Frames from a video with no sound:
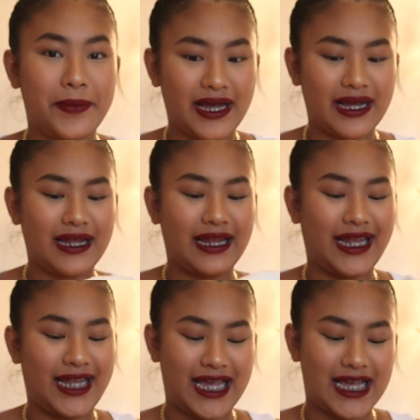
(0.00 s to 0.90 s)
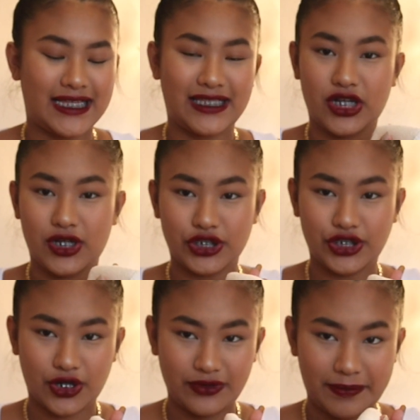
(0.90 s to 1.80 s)
but it has
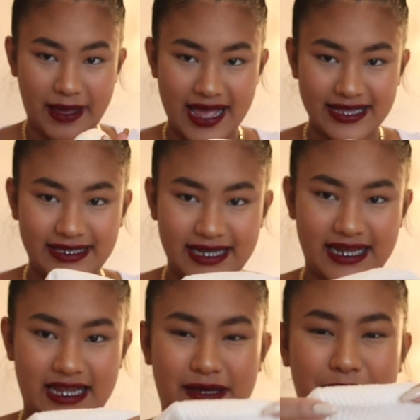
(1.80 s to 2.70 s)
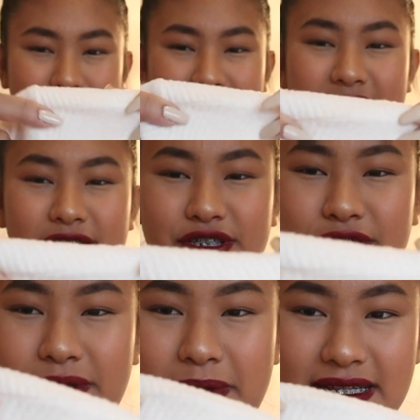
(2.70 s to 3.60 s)
shoulder pads in it, but the
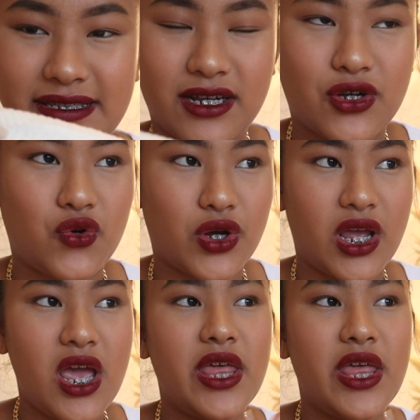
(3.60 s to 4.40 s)
shoulder pads are quite,